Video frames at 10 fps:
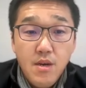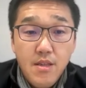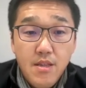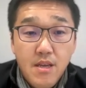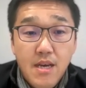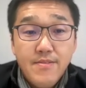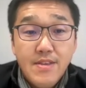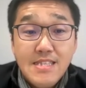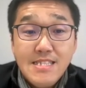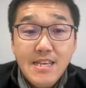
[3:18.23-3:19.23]
and the kind of
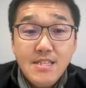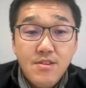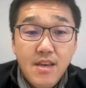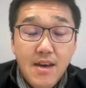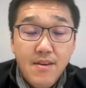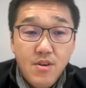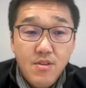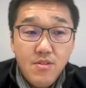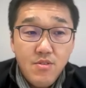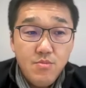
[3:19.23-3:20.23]
insights you have
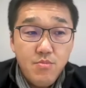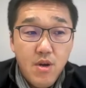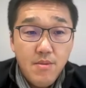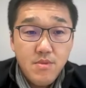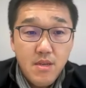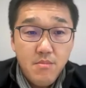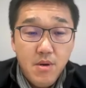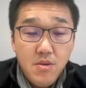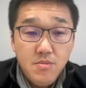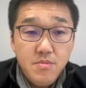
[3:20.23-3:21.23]
on those problems and the
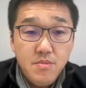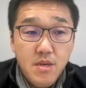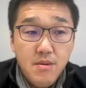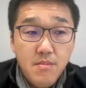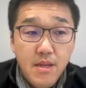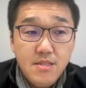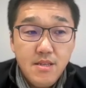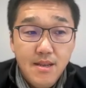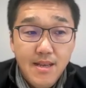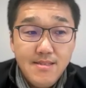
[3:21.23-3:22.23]
models become less
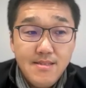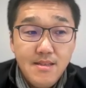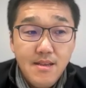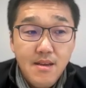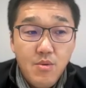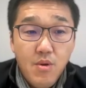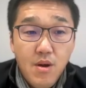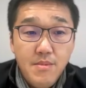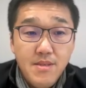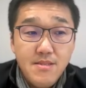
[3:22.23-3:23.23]
and less
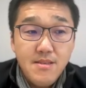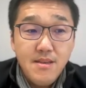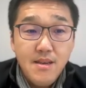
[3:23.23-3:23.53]
requirements.